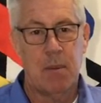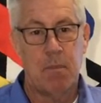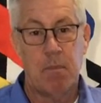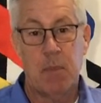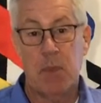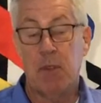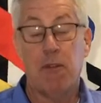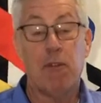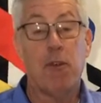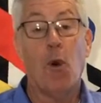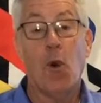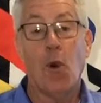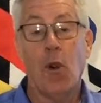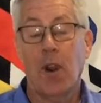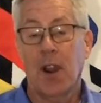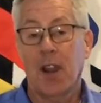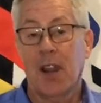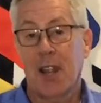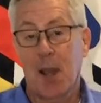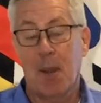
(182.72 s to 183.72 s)

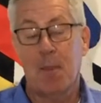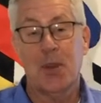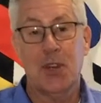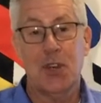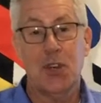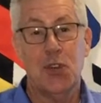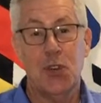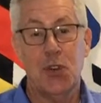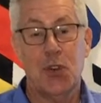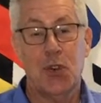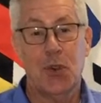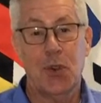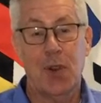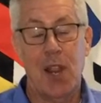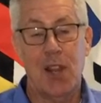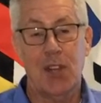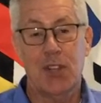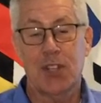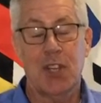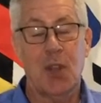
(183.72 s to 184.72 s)
before coming to New
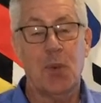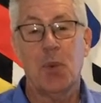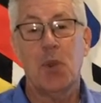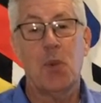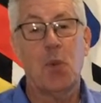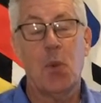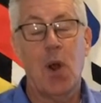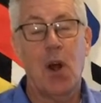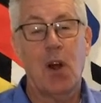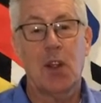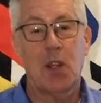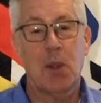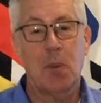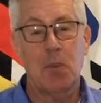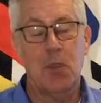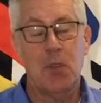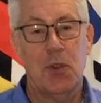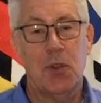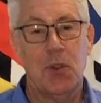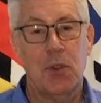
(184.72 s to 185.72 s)
Creation, that we
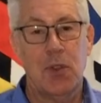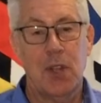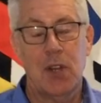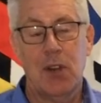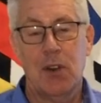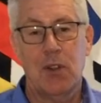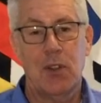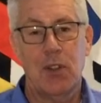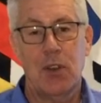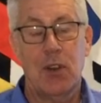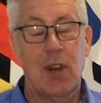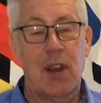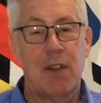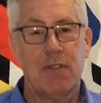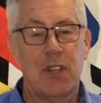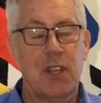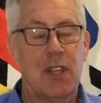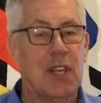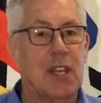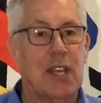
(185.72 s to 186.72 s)
welcome You don't
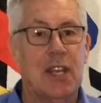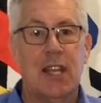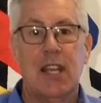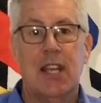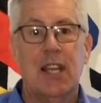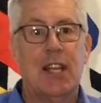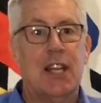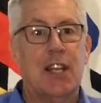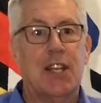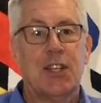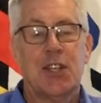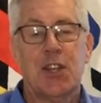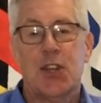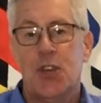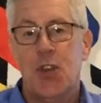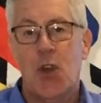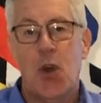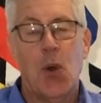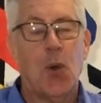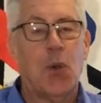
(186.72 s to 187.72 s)
have to
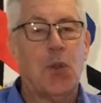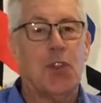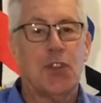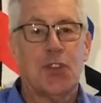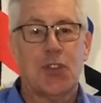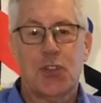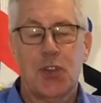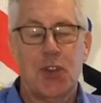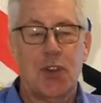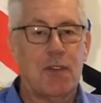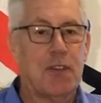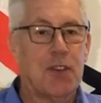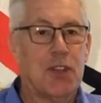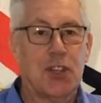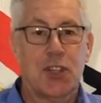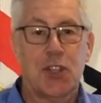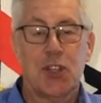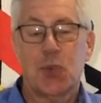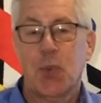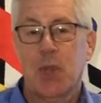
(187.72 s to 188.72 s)
know the
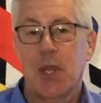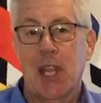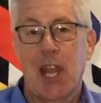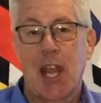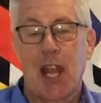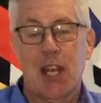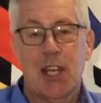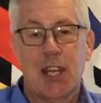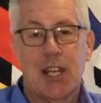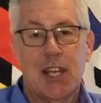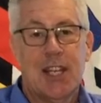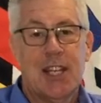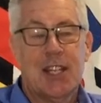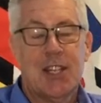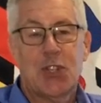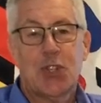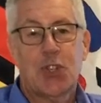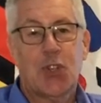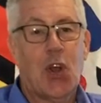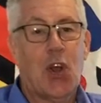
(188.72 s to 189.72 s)
service because we got
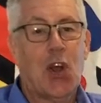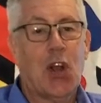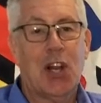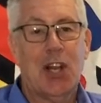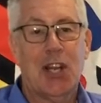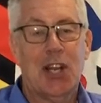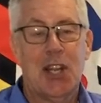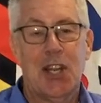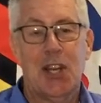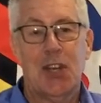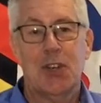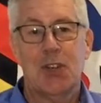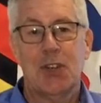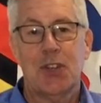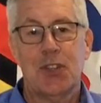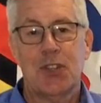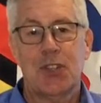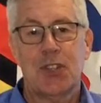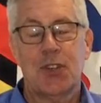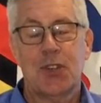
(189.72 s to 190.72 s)
song
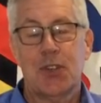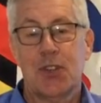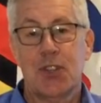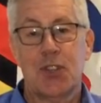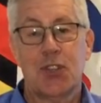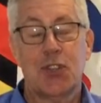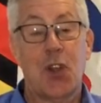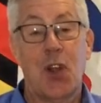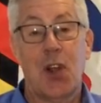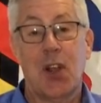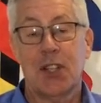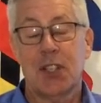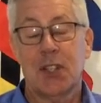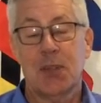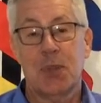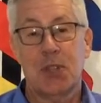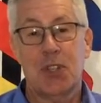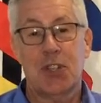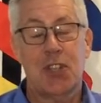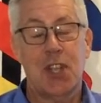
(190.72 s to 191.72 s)
leaders or the songs
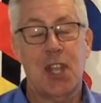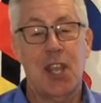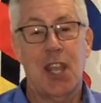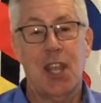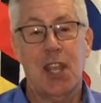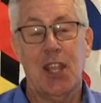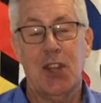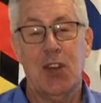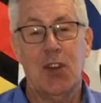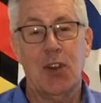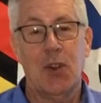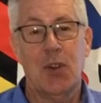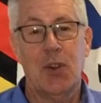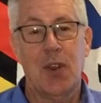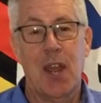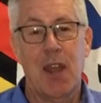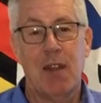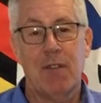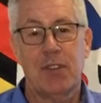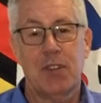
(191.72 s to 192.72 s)
that we sing. You don't
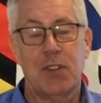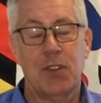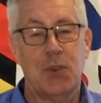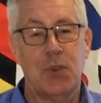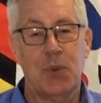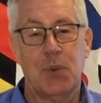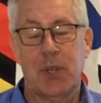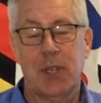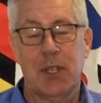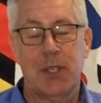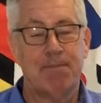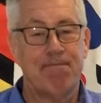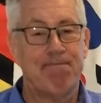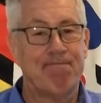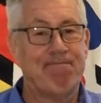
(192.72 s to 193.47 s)
have to